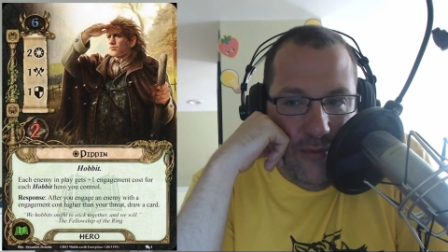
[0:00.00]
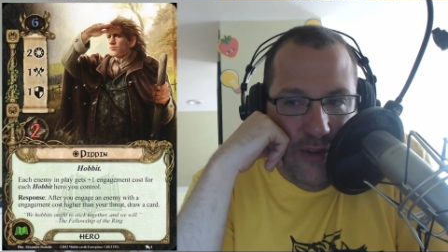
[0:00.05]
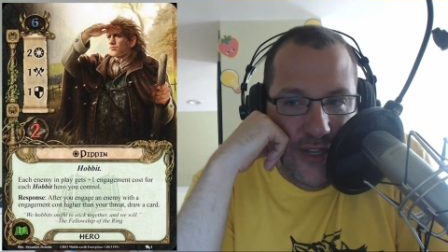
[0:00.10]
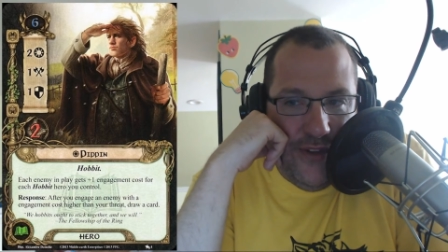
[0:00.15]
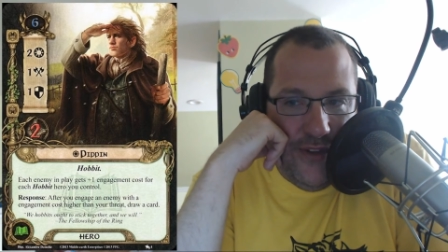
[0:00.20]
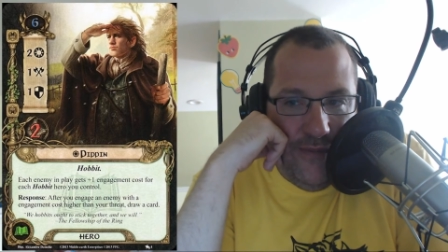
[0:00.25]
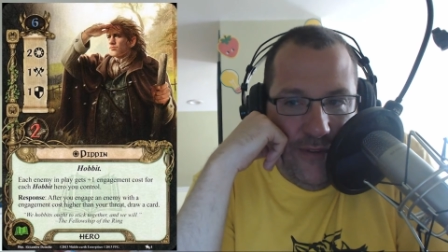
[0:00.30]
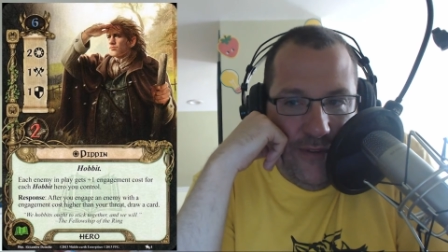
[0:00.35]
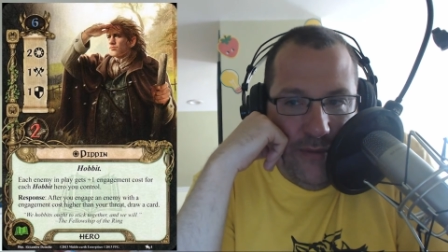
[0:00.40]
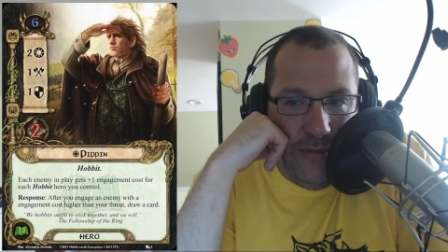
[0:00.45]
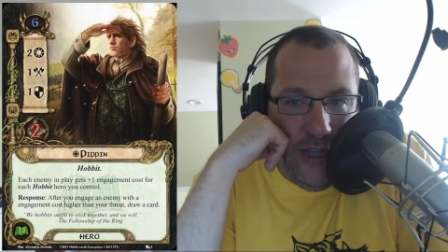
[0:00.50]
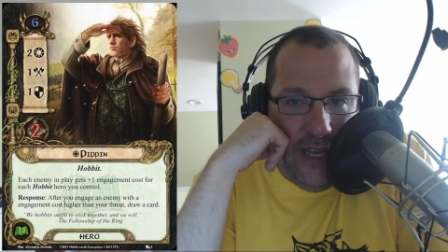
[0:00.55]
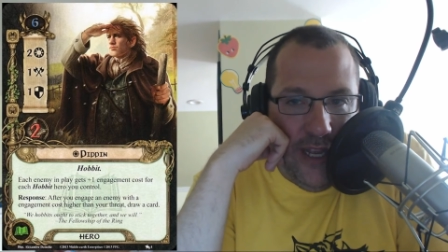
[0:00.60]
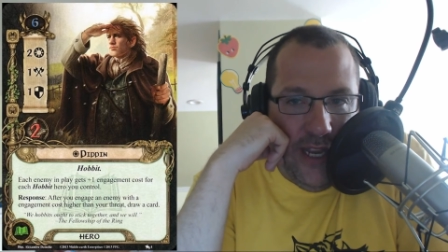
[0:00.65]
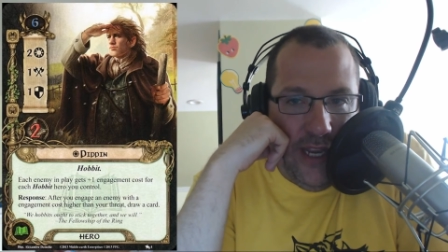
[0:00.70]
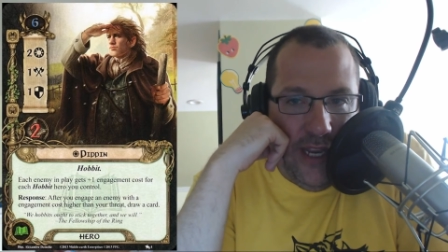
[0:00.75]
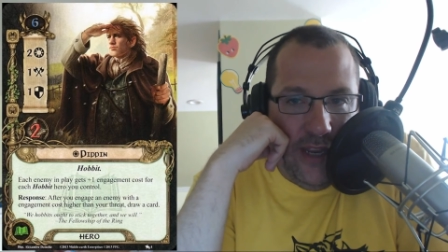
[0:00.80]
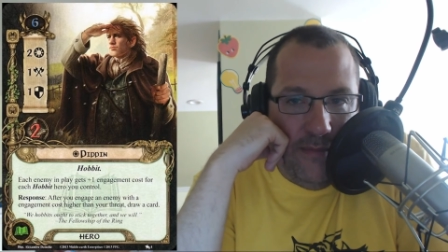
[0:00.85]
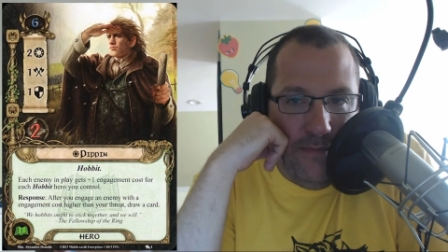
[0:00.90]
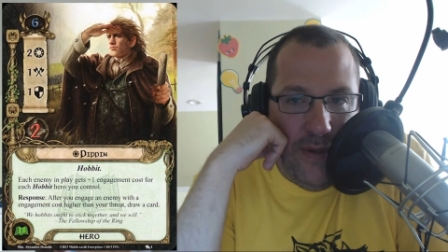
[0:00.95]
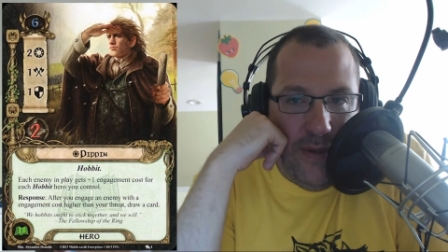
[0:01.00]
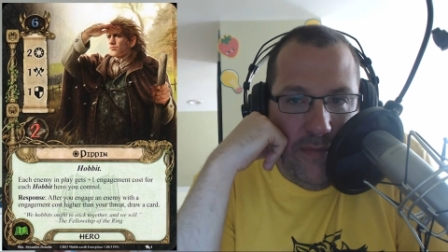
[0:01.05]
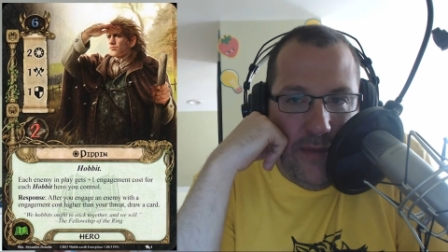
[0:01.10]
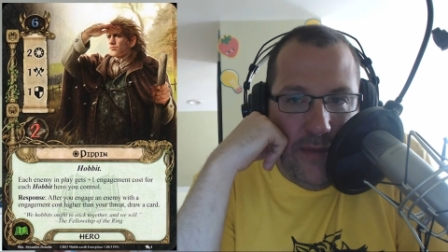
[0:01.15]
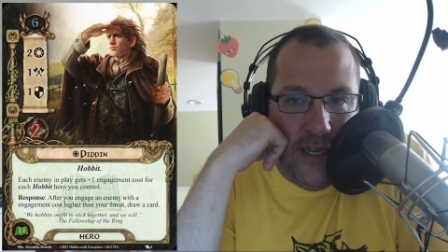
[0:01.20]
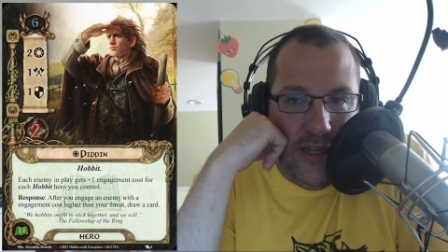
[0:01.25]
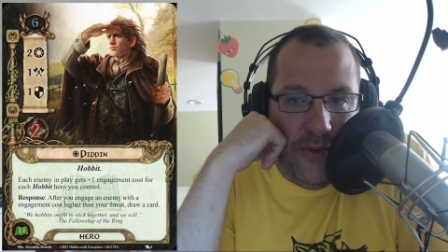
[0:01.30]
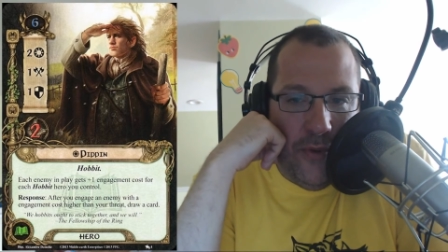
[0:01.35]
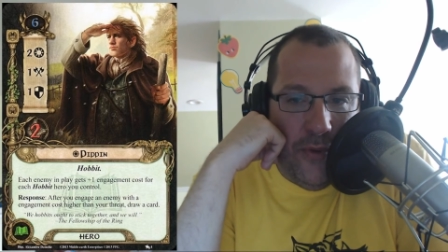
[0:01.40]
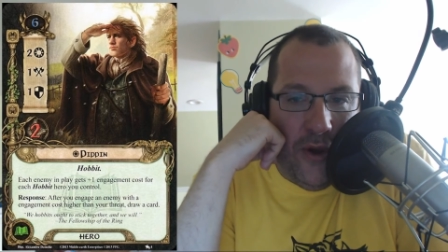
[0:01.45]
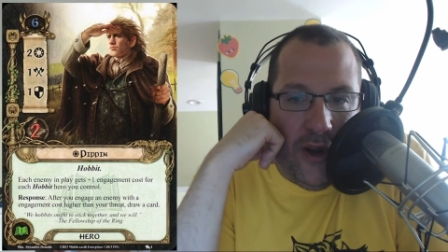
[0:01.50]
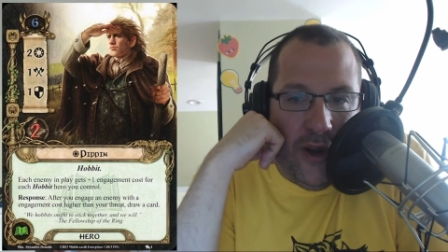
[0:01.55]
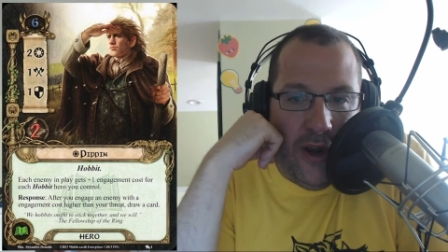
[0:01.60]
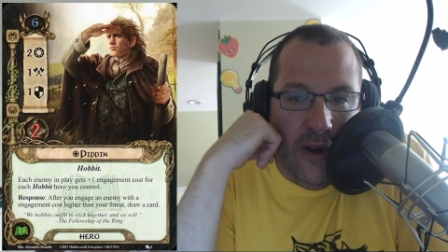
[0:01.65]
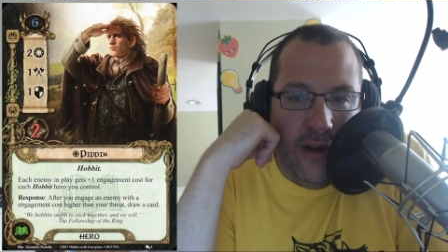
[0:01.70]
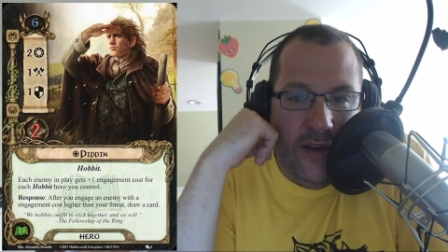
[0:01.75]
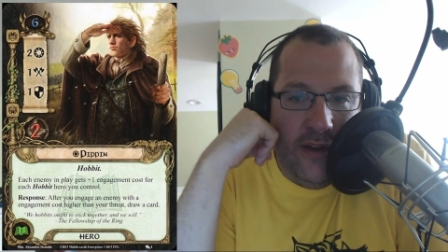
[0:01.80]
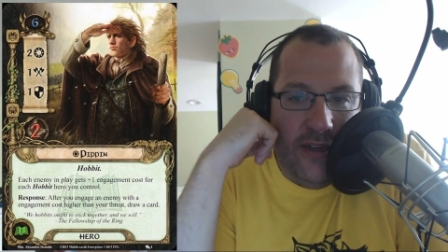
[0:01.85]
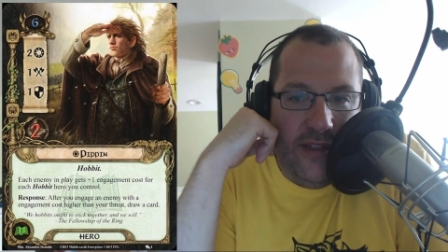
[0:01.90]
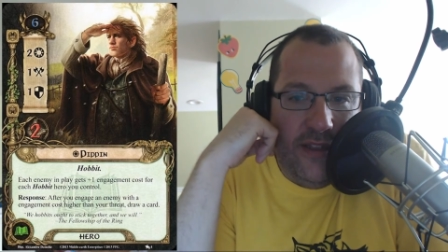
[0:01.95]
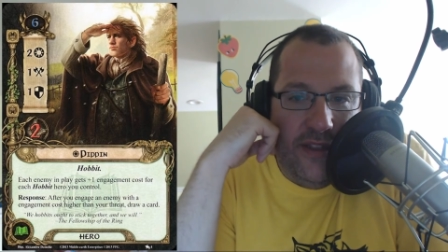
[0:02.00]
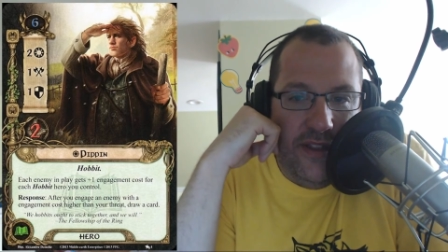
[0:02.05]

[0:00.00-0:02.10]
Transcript: Which, if you're playing Pippin, you are.